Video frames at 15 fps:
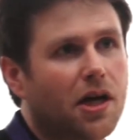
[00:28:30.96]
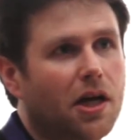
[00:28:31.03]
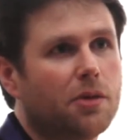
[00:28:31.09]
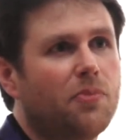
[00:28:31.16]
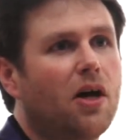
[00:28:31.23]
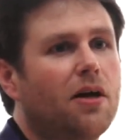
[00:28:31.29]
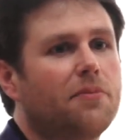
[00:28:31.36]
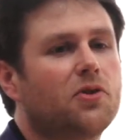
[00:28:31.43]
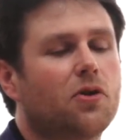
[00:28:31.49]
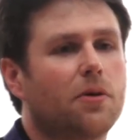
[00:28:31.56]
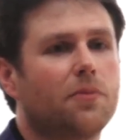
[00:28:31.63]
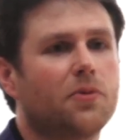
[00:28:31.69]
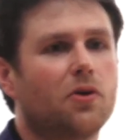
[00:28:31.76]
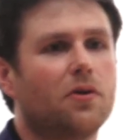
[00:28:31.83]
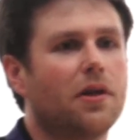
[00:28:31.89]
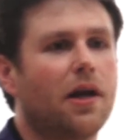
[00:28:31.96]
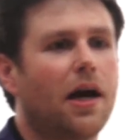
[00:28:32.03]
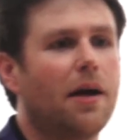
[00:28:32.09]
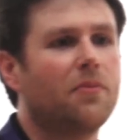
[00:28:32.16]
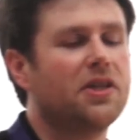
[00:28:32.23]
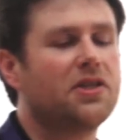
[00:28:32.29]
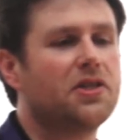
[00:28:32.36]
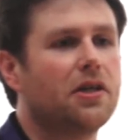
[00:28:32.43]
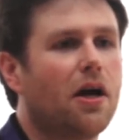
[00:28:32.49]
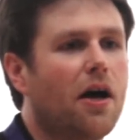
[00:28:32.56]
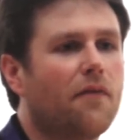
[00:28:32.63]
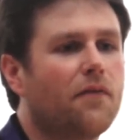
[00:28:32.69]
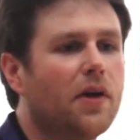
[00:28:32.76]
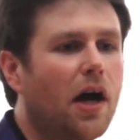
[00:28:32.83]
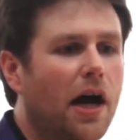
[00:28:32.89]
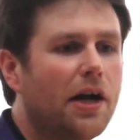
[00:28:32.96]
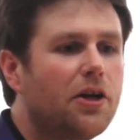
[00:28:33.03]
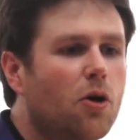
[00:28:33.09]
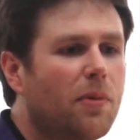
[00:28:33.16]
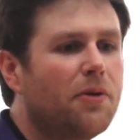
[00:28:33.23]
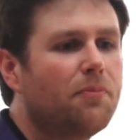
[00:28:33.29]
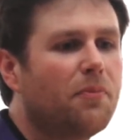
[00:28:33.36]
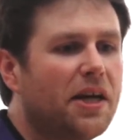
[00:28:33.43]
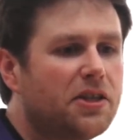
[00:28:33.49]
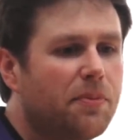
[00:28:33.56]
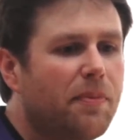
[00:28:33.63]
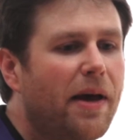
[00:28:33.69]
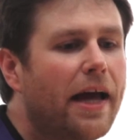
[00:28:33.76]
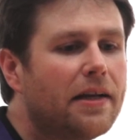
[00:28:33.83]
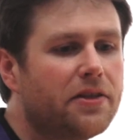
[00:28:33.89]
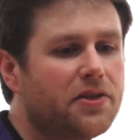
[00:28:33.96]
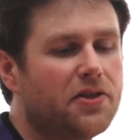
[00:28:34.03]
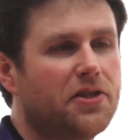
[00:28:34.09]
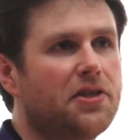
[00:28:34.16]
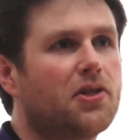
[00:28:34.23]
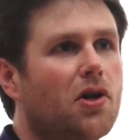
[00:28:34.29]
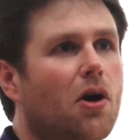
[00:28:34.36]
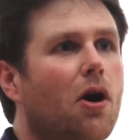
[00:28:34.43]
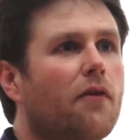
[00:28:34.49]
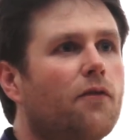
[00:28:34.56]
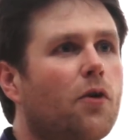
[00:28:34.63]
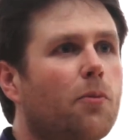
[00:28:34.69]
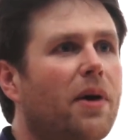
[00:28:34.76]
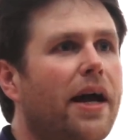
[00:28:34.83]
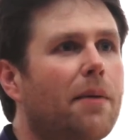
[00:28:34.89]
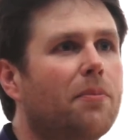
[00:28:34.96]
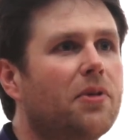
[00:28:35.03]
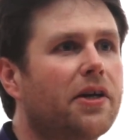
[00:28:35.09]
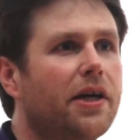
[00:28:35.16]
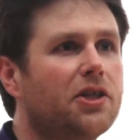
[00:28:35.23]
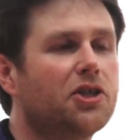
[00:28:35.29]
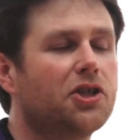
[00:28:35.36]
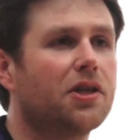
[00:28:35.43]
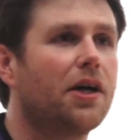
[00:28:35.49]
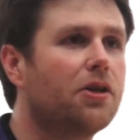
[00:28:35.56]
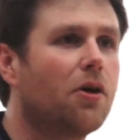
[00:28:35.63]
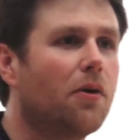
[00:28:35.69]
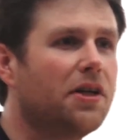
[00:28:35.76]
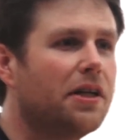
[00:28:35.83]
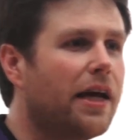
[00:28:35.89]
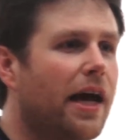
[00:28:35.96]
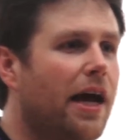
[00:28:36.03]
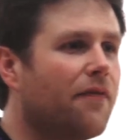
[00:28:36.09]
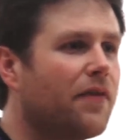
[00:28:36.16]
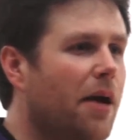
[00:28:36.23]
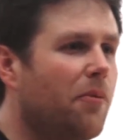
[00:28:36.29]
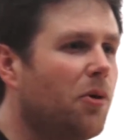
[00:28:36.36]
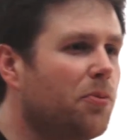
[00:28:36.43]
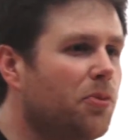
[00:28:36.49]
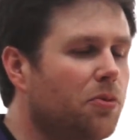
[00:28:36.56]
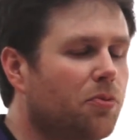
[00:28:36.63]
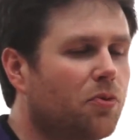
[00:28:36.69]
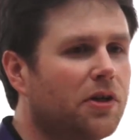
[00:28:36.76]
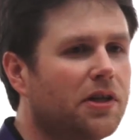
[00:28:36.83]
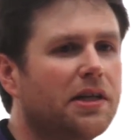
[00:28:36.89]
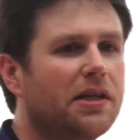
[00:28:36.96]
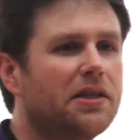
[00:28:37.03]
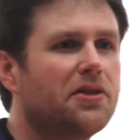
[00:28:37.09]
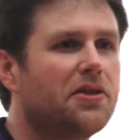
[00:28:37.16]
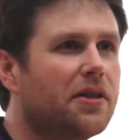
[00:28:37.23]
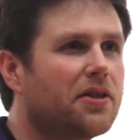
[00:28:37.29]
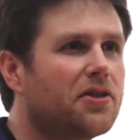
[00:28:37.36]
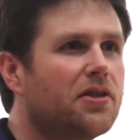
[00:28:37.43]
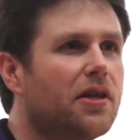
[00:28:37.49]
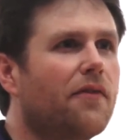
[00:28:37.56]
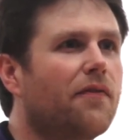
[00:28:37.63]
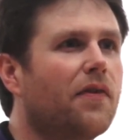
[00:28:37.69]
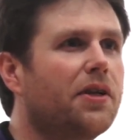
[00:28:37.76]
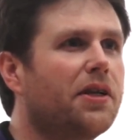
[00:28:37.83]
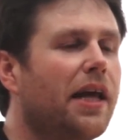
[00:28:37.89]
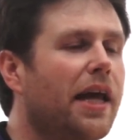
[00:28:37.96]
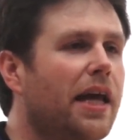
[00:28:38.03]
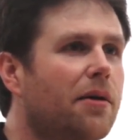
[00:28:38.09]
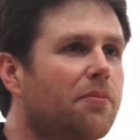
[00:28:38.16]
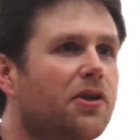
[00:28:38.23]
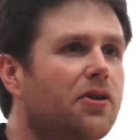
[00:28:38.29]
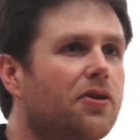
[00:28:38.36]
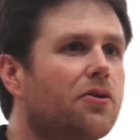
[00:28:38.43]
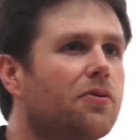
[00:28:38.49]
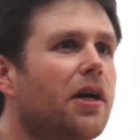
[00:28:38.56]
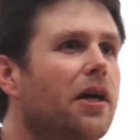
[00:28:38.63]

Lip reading: on the BOM terminal, I'm listing off, I know what my dependencies are for my application. I know I need to have CAML blueprint, I need CXF, I need AMQ,